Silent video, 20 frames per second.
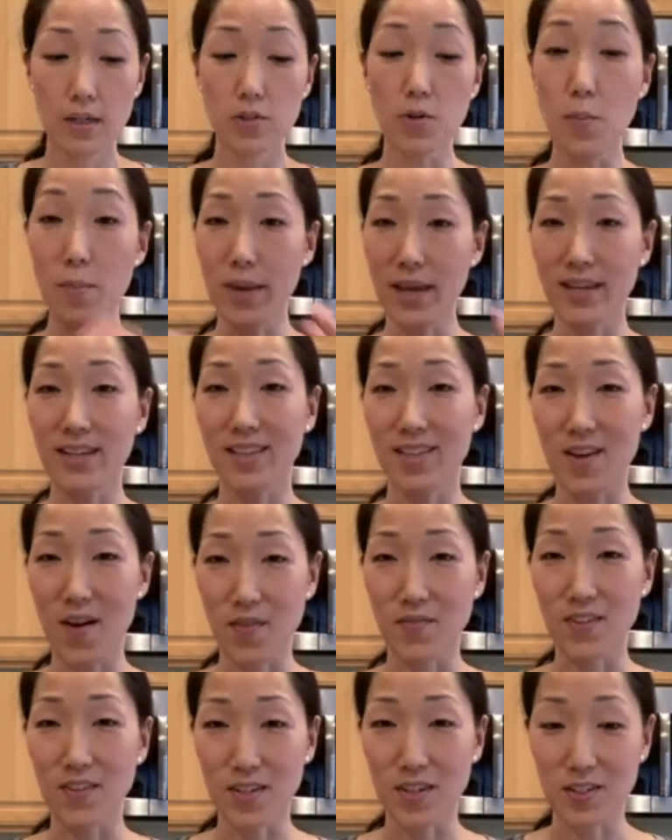So make it
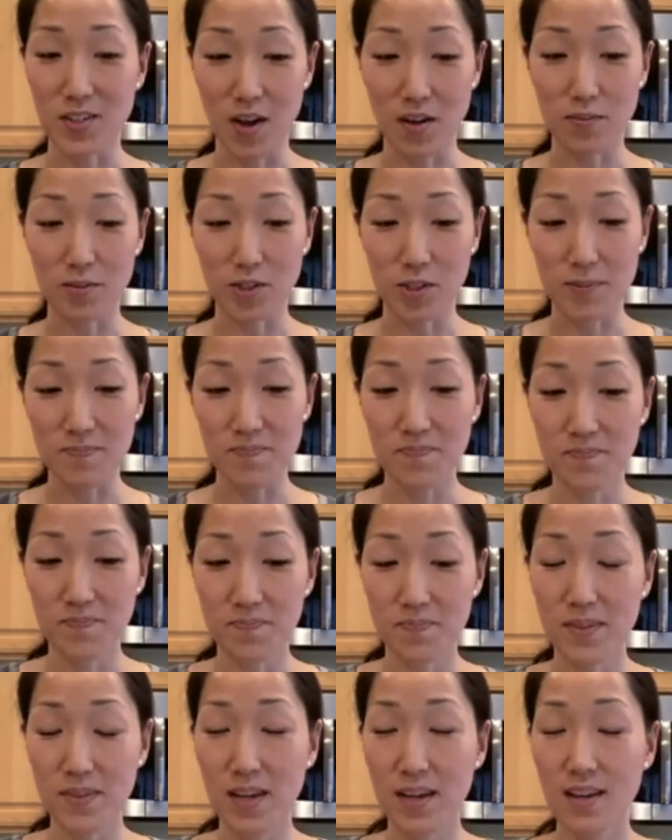the obvious option.
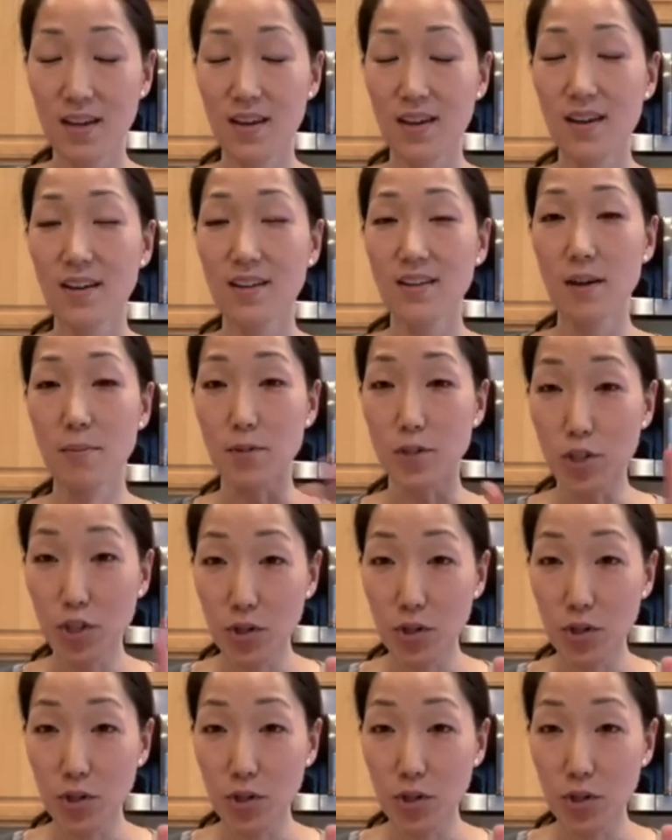Number